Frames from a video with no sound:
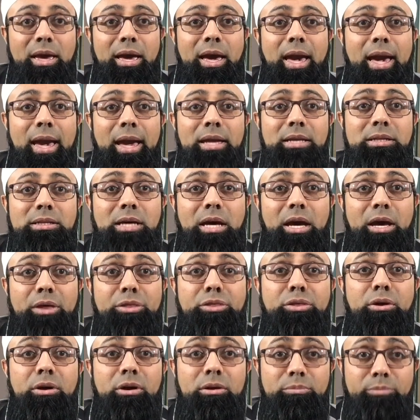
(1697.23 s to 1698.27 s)
And a
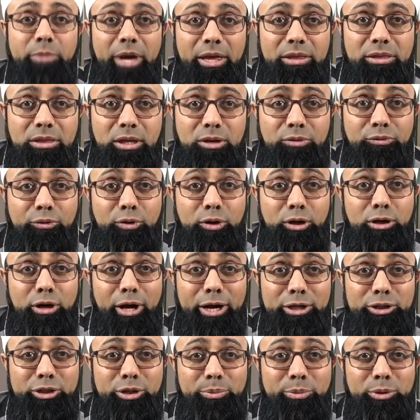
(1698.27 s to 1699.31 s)
third method for
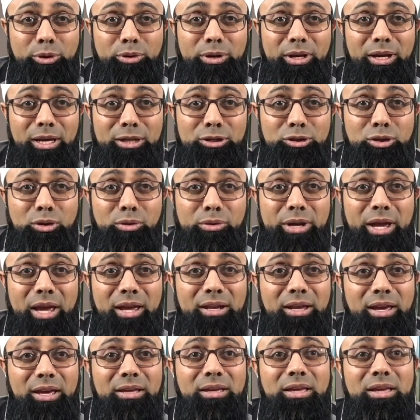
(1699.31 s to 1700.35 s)
contributing and
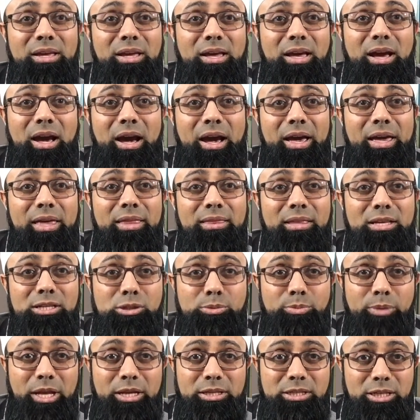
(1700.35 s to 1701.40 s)
donating uh, in this
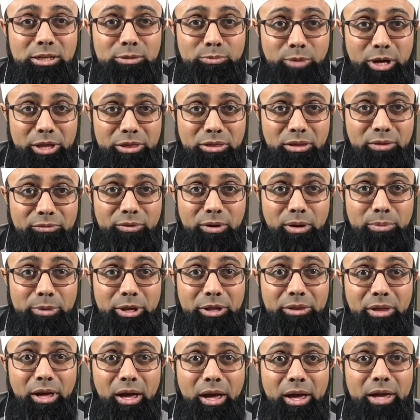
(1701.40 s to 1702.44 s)
blessed month of
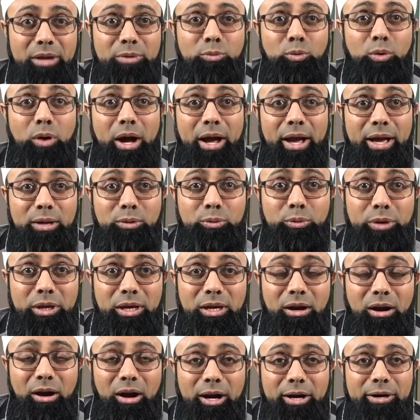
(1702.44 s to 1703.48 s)
Ramadan, while
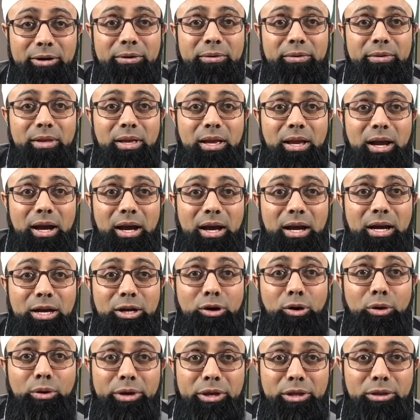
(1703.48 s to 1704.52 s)
we are uh,
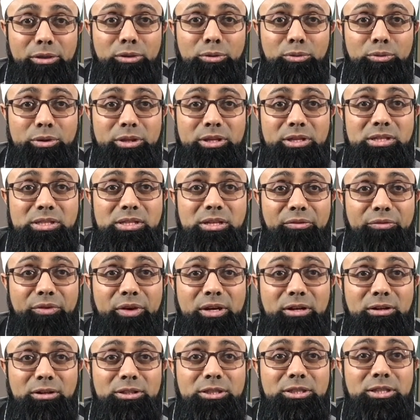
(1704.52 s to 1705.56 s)
going through these
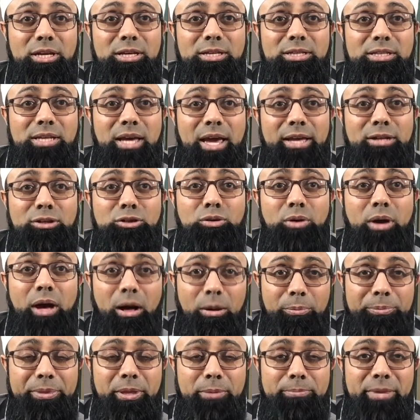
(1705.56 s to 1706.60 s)
difficulties and to
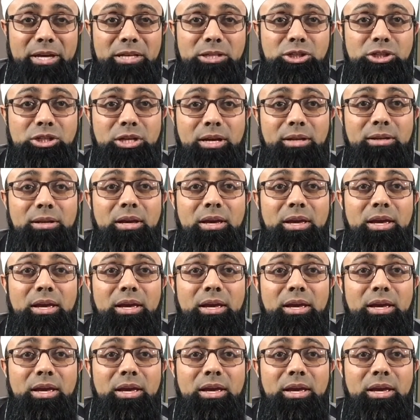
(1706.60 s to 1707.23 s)
help the masjid,